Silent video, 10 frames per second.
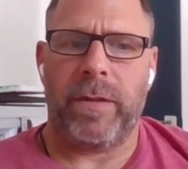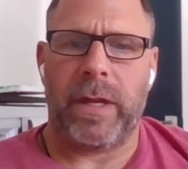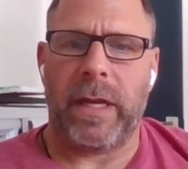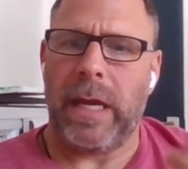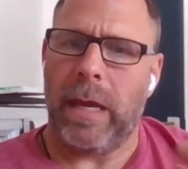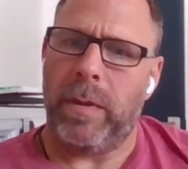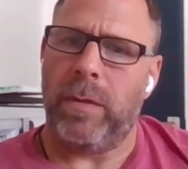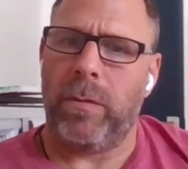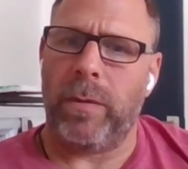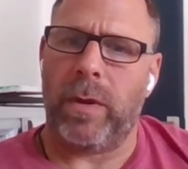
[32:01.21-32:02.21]
that I came
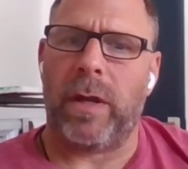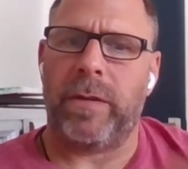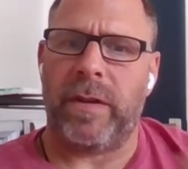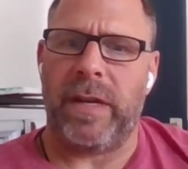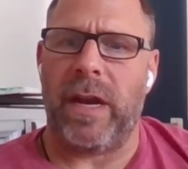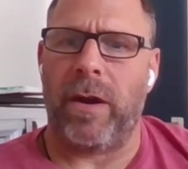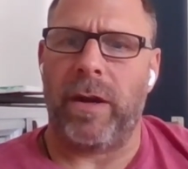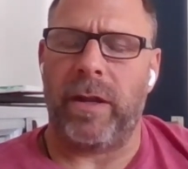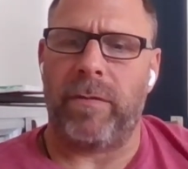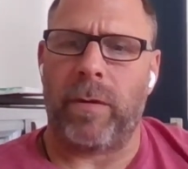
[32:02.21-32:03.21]
in with, we call it the
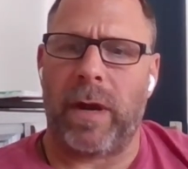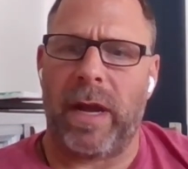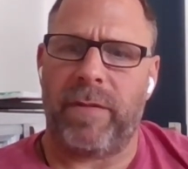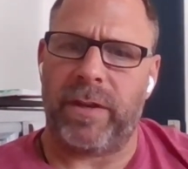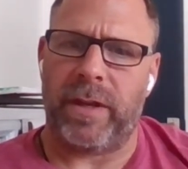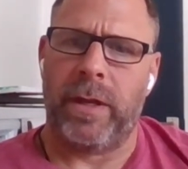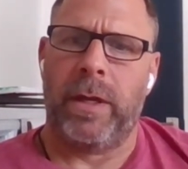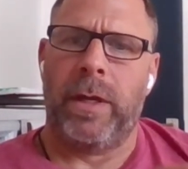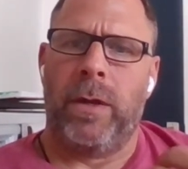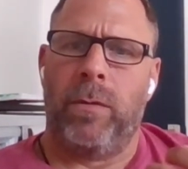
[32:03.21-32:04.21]
narrative, where I have to
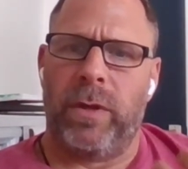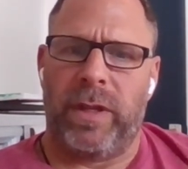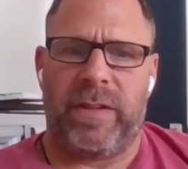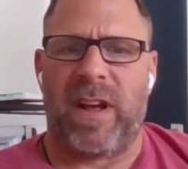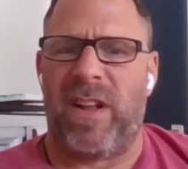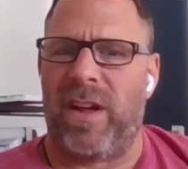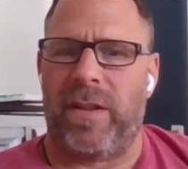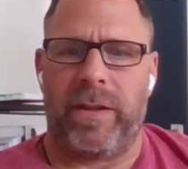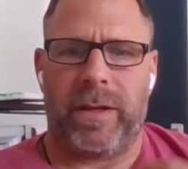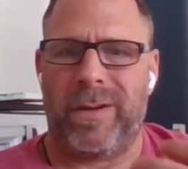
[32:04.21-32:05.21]
really tell all
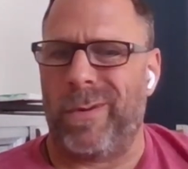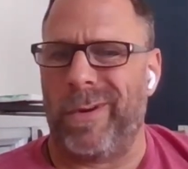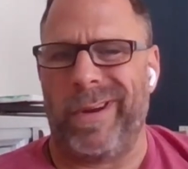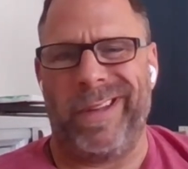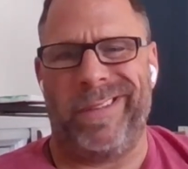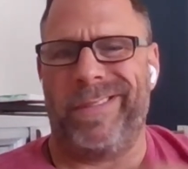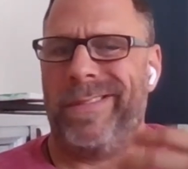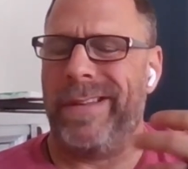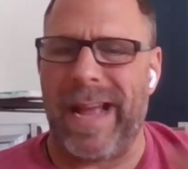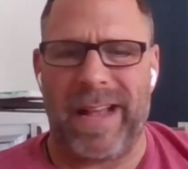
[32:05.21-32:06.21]
the gory,
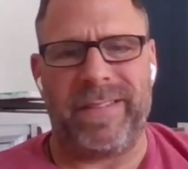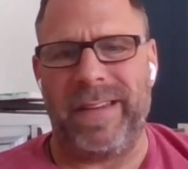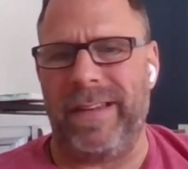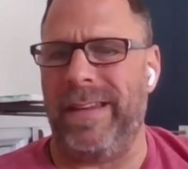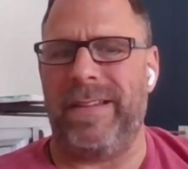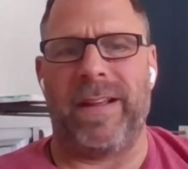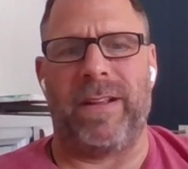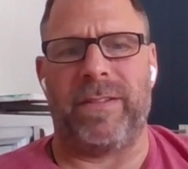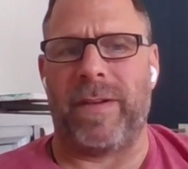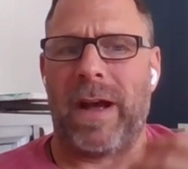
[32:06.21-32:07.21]
nasty
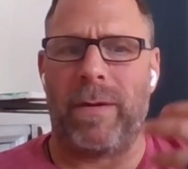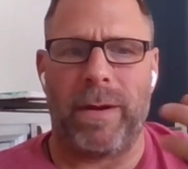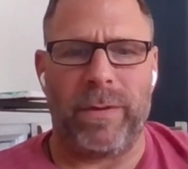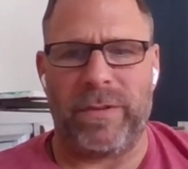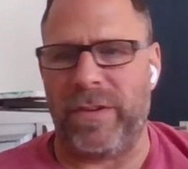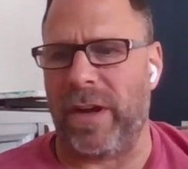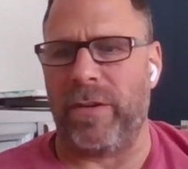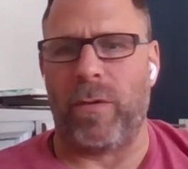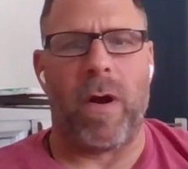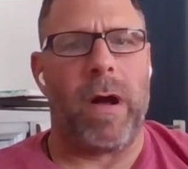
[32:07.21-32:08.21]
details of how I was done
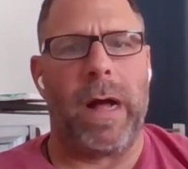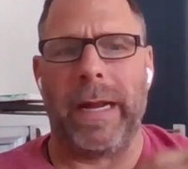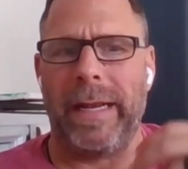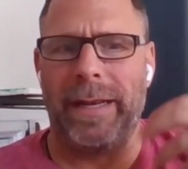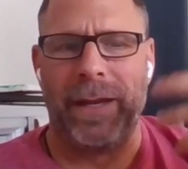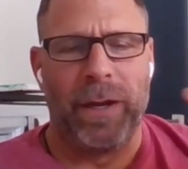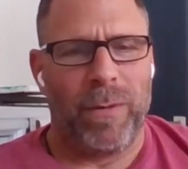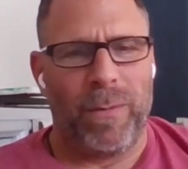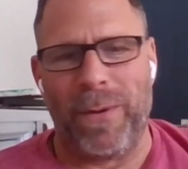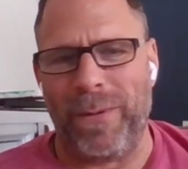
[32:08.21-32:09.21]
wrong, and
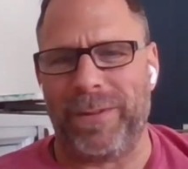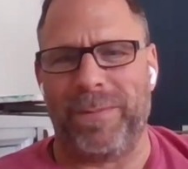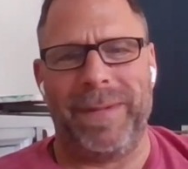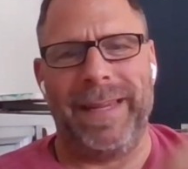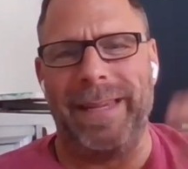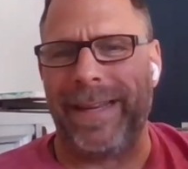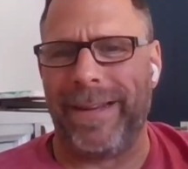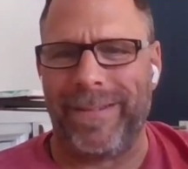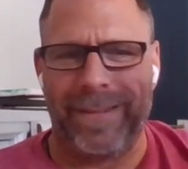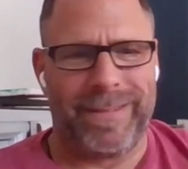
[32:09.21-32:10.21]
woe is me, and
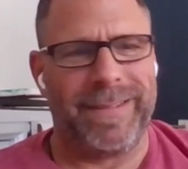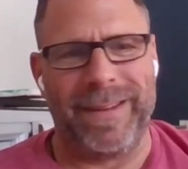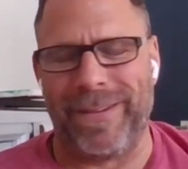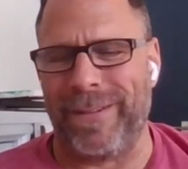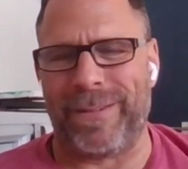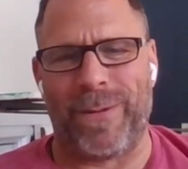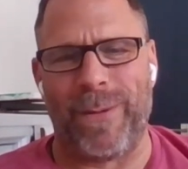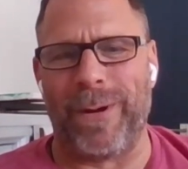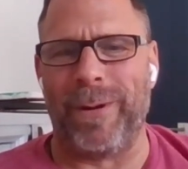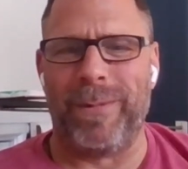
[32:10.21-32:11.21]
it was, it's
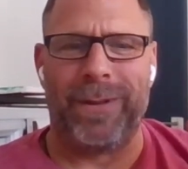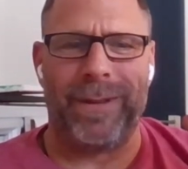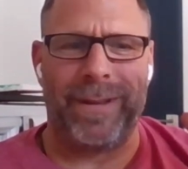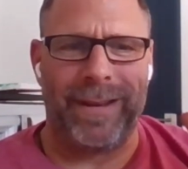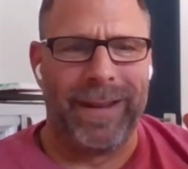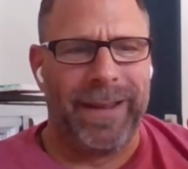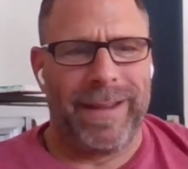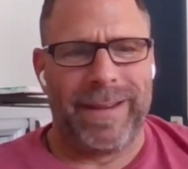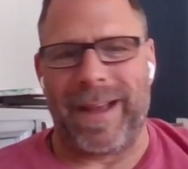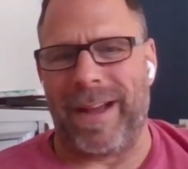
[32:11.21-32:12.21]
horrible, and
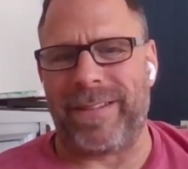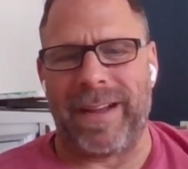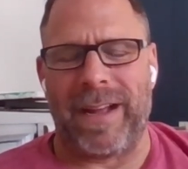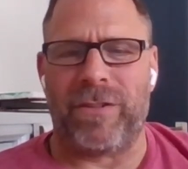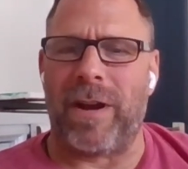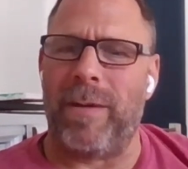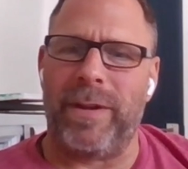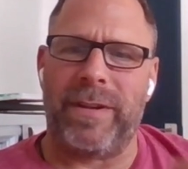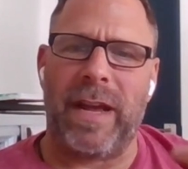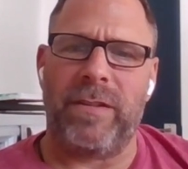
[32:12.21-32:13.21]
gosh, I got
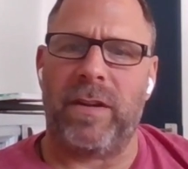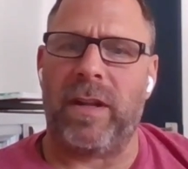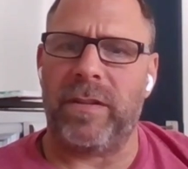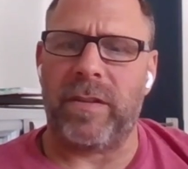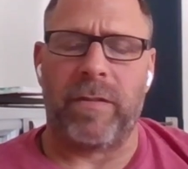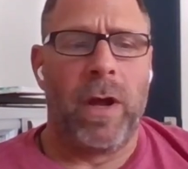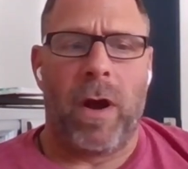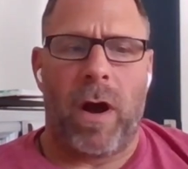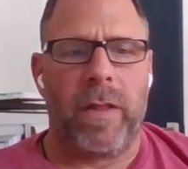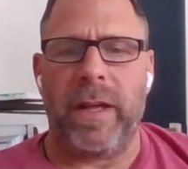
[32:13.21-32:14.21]
traumatized, and all that stuff.
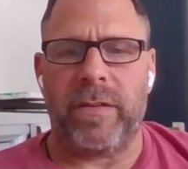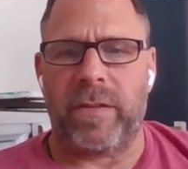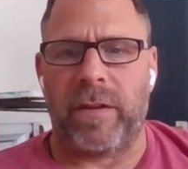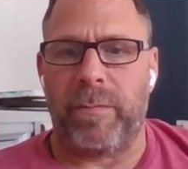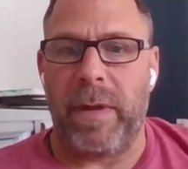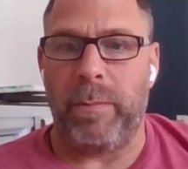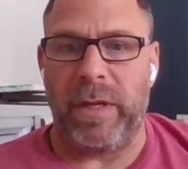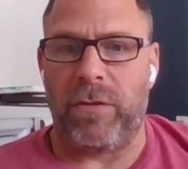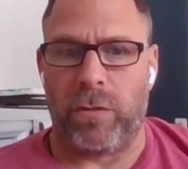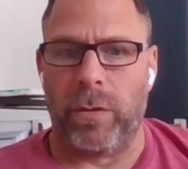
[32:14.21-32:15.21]
All that stuff may be
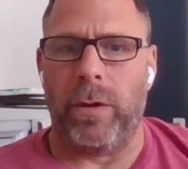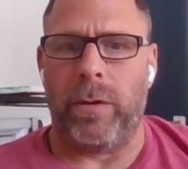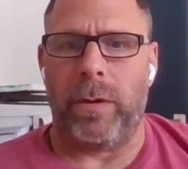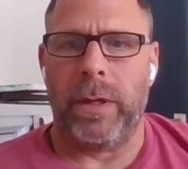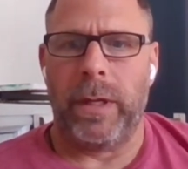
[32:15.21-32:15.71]
true,